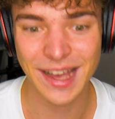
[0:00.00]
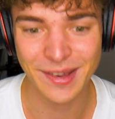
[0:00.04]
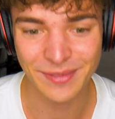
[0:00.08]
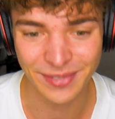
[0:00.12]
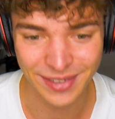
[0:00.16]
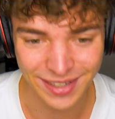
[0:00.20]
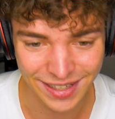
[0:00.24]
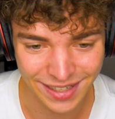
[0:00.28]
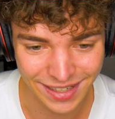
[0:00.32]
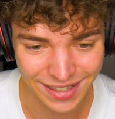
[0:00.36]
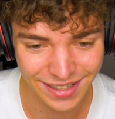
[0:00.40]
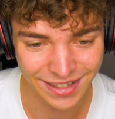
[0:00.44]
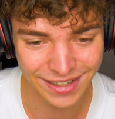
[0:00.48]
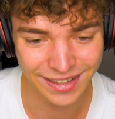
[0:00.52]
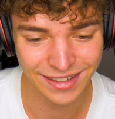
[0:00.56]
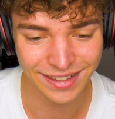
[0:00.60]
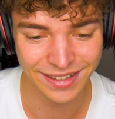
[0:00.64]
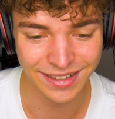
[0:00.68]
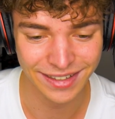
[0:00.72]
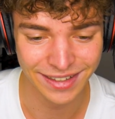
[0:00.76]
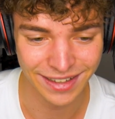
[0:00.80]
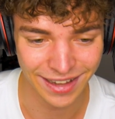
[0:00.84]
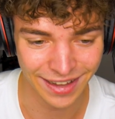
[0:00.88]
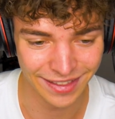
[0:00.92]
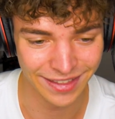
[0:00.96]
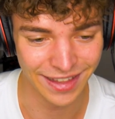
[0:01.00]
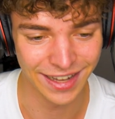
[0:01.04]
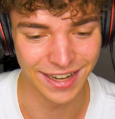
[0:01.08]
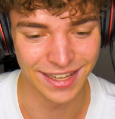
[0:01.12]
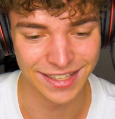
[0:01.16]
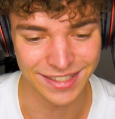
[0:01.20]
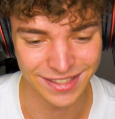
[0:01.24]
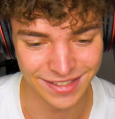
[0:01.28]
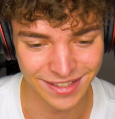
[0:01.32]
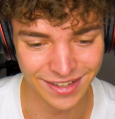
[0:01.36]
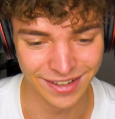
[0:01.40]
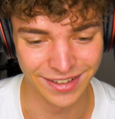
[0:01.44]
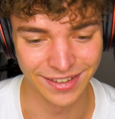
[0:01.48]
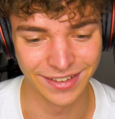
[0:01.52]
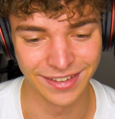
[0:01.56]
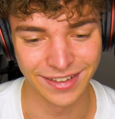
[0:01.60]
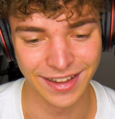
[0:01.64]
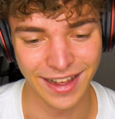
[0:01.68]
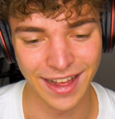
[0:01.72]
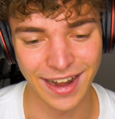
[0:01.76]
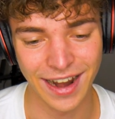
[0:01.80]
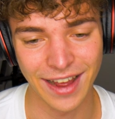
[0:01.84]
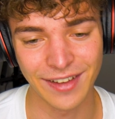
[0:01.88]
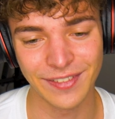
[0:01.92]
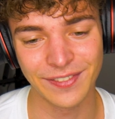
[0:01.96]
happening here? And then it's done.
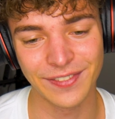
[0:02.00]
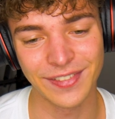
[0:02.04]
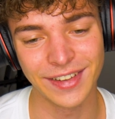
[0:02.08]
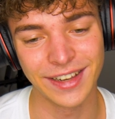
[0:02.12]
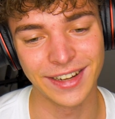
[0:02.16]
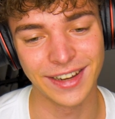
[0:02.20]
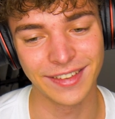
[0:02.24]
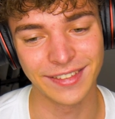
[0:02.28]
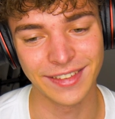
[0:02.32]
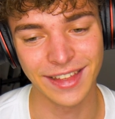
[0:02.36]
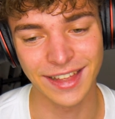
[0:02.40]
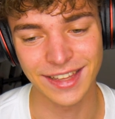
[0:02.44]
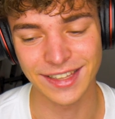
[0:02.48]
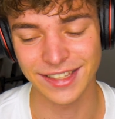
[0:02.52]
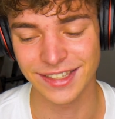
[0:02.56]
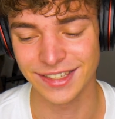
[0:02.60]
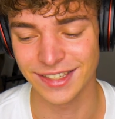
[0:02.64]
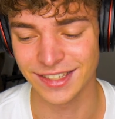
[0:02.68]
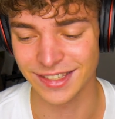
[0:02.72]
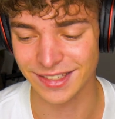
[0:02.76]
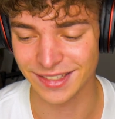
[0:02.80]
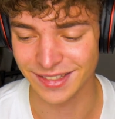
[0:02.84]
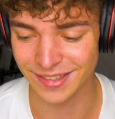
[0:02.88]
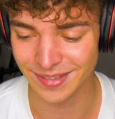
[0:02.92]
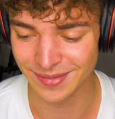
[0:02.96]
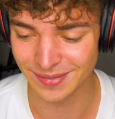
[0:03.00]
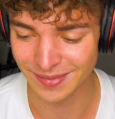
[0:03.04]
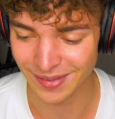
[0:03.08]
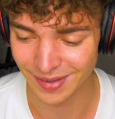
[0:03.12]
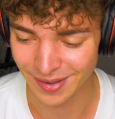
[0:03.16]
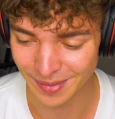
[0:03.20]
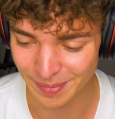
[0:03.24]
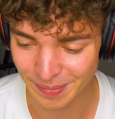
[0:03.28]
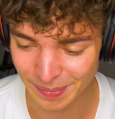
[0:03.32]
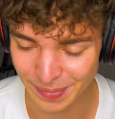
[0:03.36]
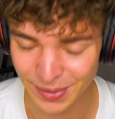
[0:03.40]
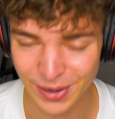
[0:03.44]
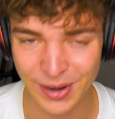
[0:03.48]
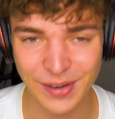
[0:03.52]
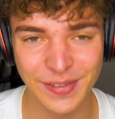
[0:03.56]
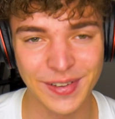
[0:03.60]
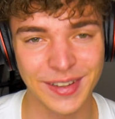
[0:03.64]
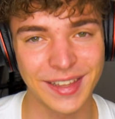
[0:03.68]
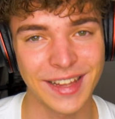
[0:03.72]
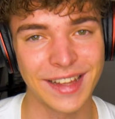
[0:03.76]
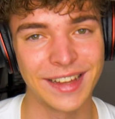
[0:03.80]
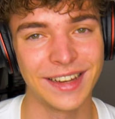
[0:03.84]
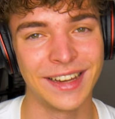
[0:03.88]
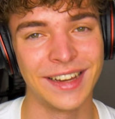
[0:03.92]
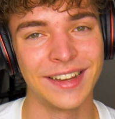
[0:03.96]
And I think that is just a
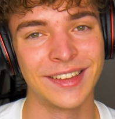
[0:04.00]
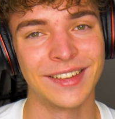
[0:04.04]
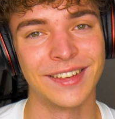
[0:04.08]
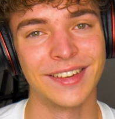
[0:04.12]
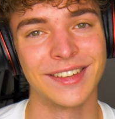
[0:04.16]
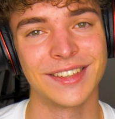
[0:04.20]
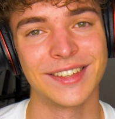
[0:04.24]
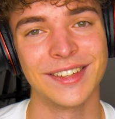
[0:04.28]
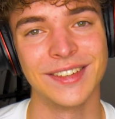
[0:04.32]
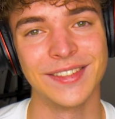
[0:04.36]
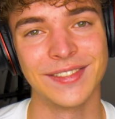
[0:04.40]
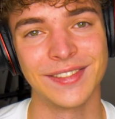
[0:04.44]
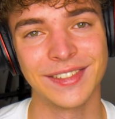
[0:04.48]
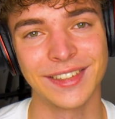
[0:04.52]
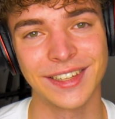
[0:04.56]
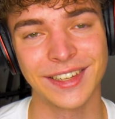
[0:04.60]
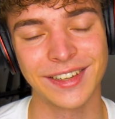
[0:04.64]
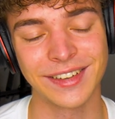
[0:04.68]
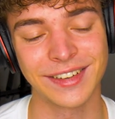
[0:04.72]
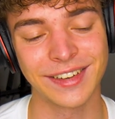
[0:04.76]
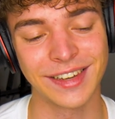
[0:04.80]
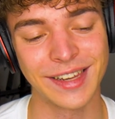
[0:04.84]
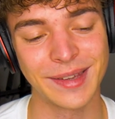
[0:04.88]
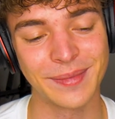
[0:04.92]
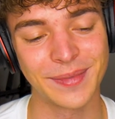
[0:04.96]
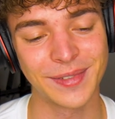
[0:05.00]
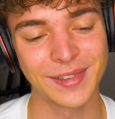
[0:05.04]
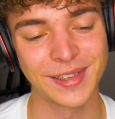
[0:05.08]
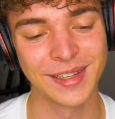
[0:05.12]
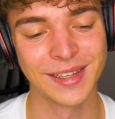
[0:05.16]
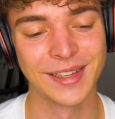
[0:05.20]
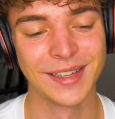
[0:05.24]
perfect ending to this whole video clip.